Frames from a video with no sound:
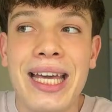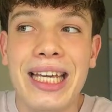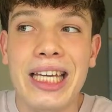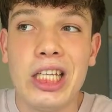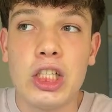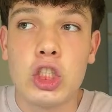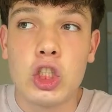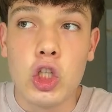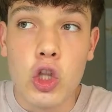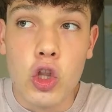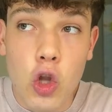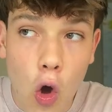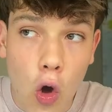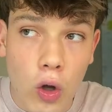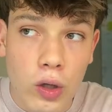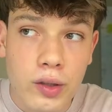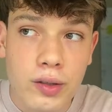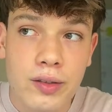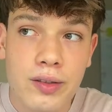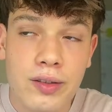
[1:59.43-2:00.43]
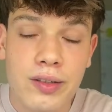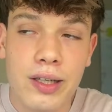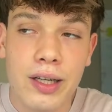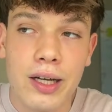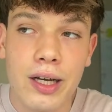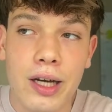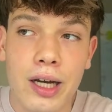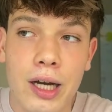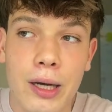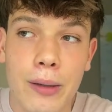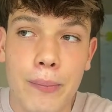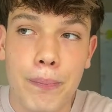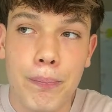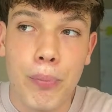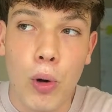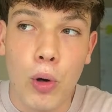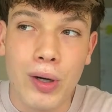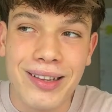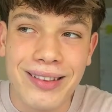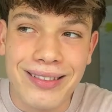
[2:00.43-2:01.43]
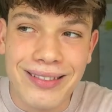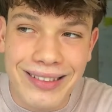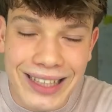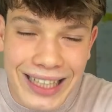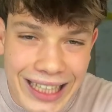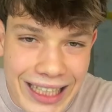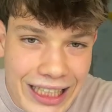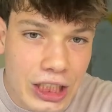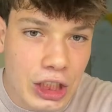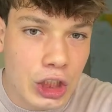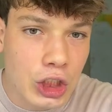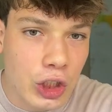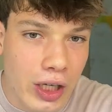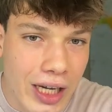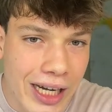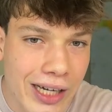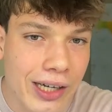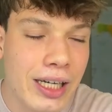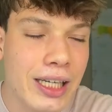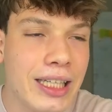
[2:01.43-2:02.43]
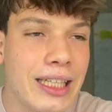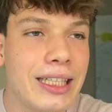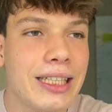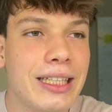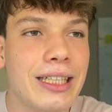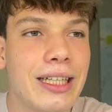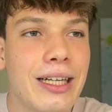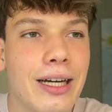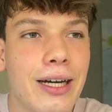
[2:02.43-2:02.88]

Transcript: is not particularly